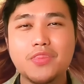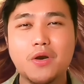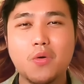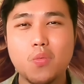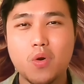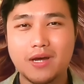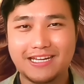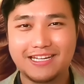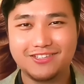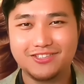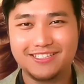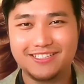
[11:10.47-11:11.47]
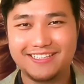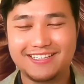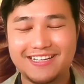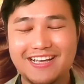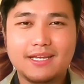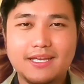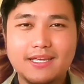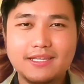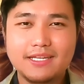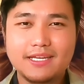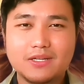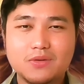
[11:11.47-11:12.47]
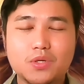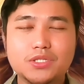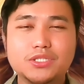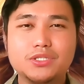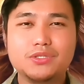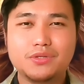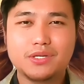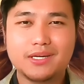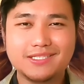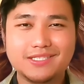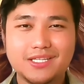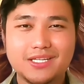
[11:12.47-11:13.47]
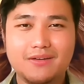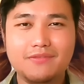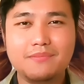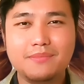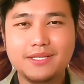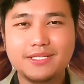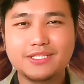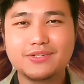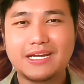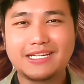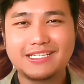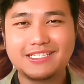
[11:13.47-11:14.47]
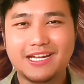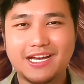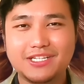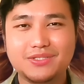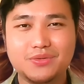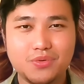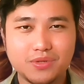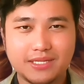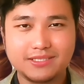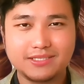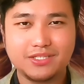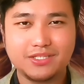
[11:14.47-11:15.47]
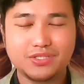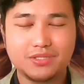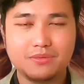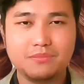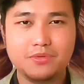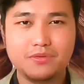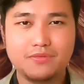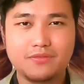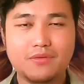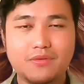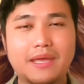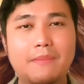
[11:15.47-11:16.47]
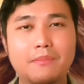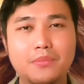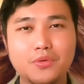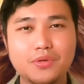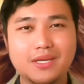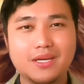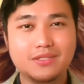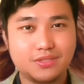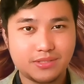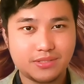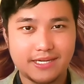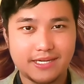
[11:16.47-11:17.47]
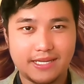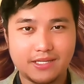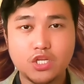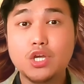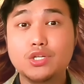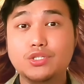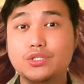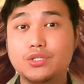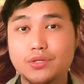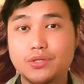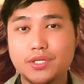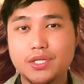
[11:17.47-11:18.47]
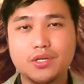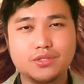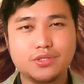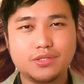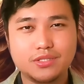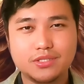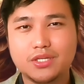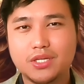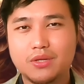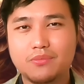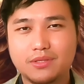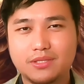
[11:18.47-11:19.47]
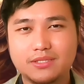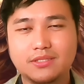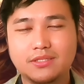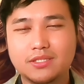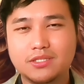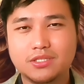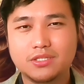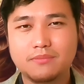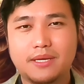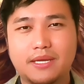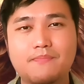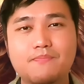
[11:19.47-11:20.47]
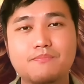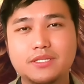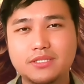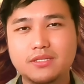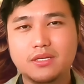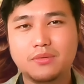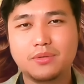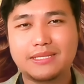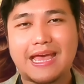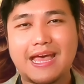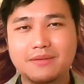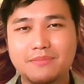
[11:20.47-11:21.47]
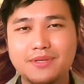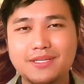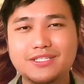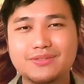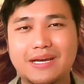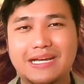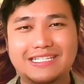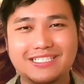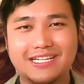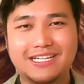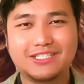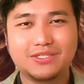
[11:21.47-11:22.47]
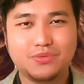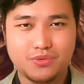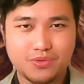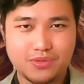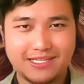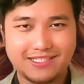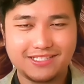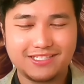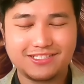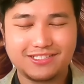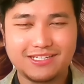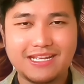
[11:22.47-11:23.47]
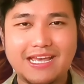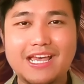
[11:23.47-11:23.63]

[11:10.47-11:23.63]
the one and only. In the end, what do you guys think of Miss Grand International Organization moving from Cambodia to Thailand? Do you agree or do you disagree with this decision by Mr. Nawat and the Miss Grand International organization?